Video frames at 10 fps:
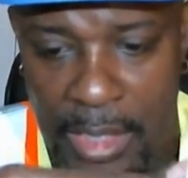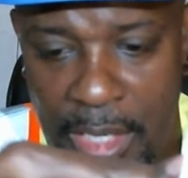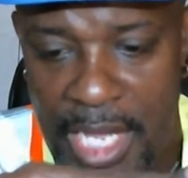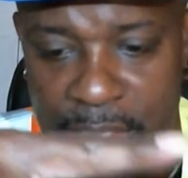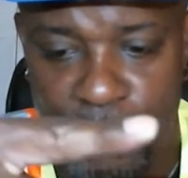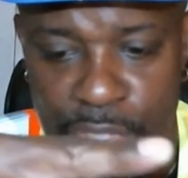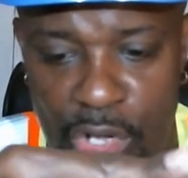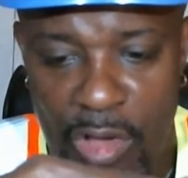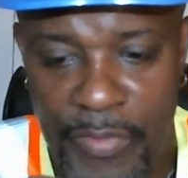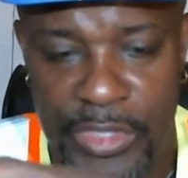Got some
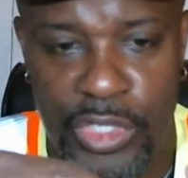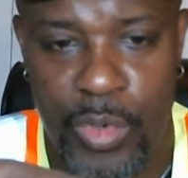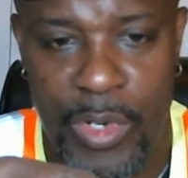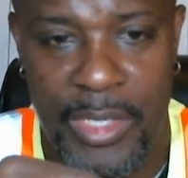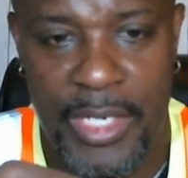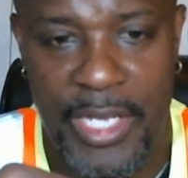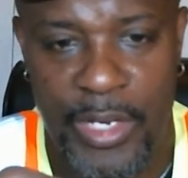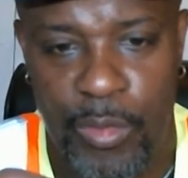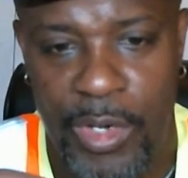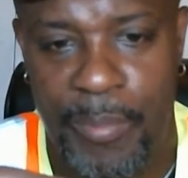softness to it, and
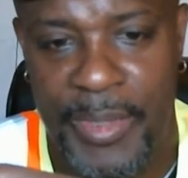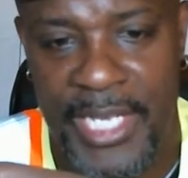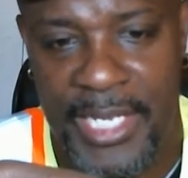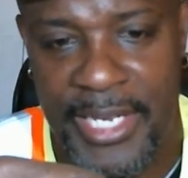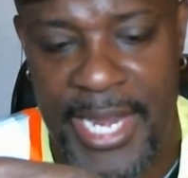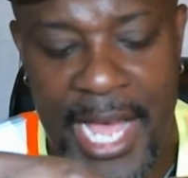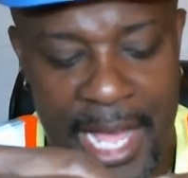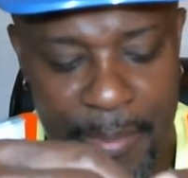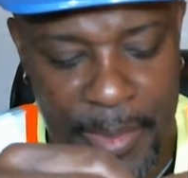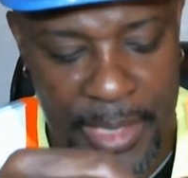it will protect the knob.